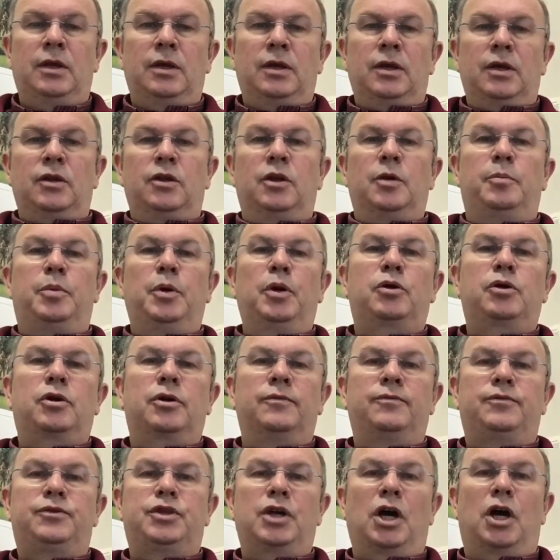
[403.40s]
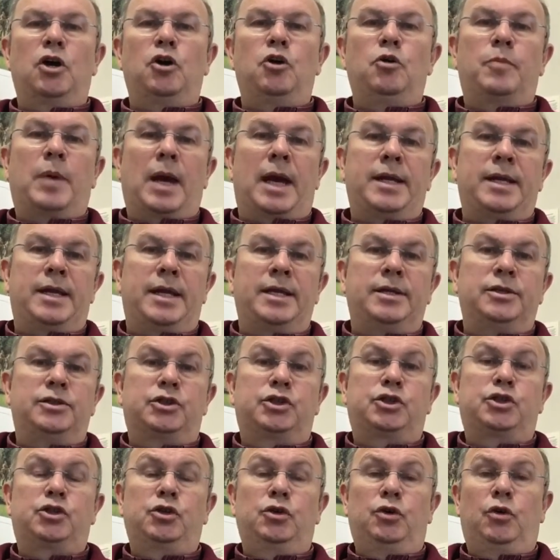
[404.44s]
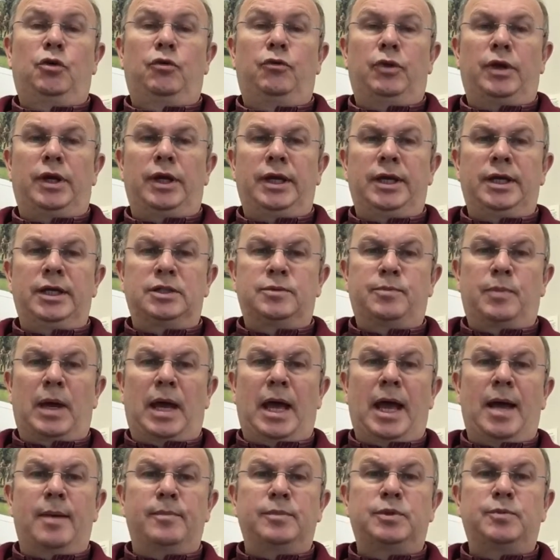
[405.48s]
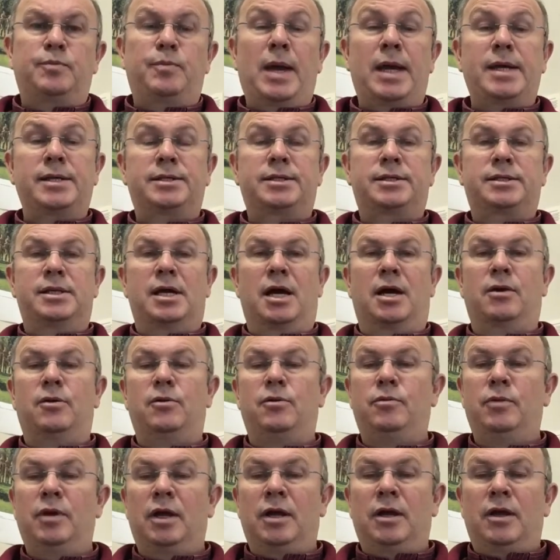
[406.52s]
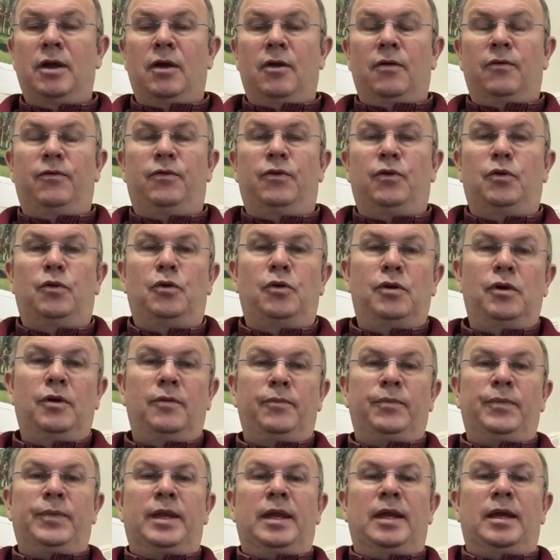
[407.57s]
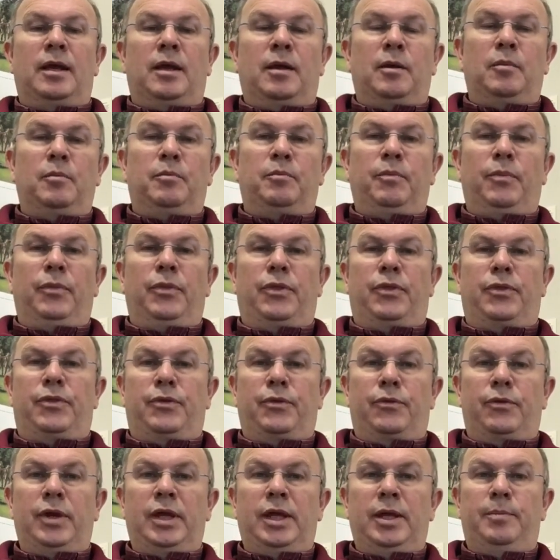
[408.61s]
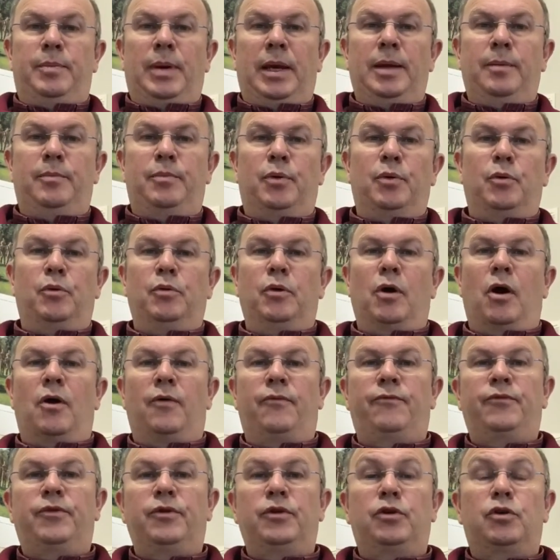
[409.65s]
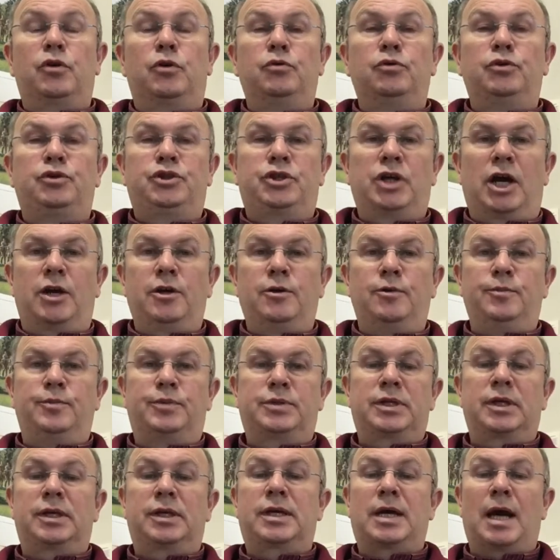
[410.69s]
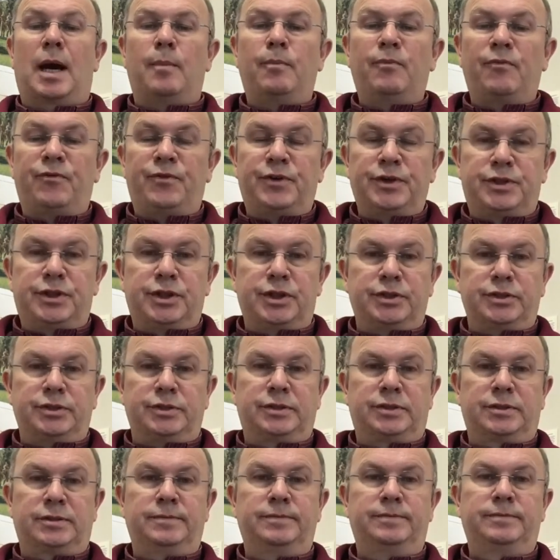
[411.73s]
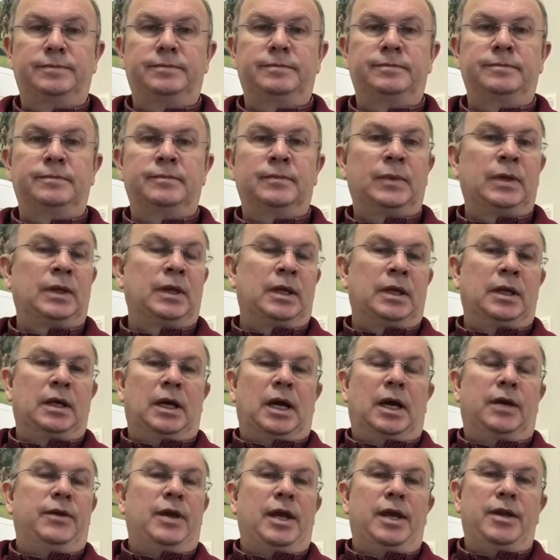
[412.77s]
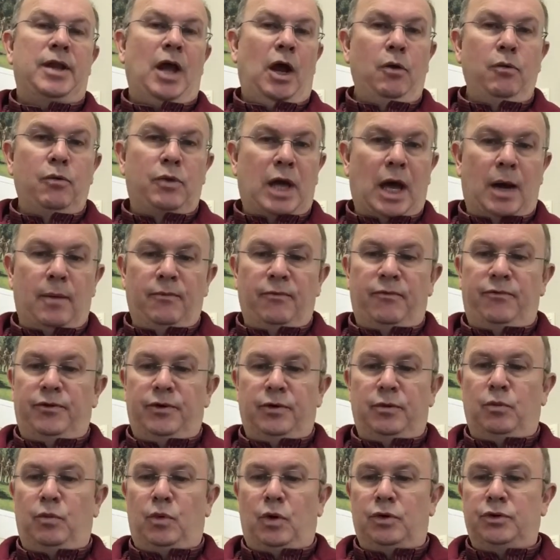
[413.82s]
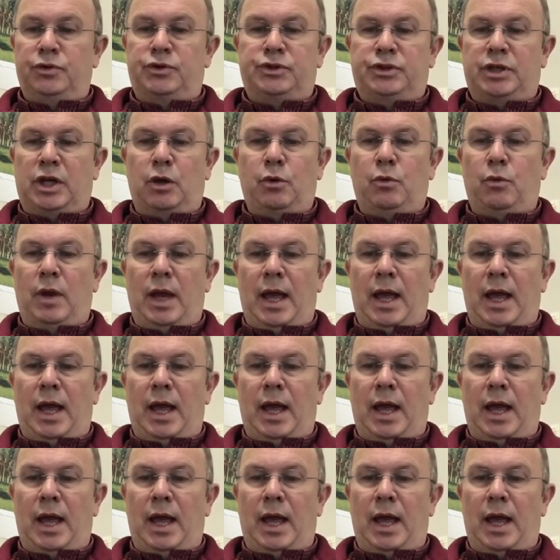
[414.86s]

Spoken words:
The book of Job and his story is perhaps best known for three people often called Job's comforters, and they're no comfort whatsoever.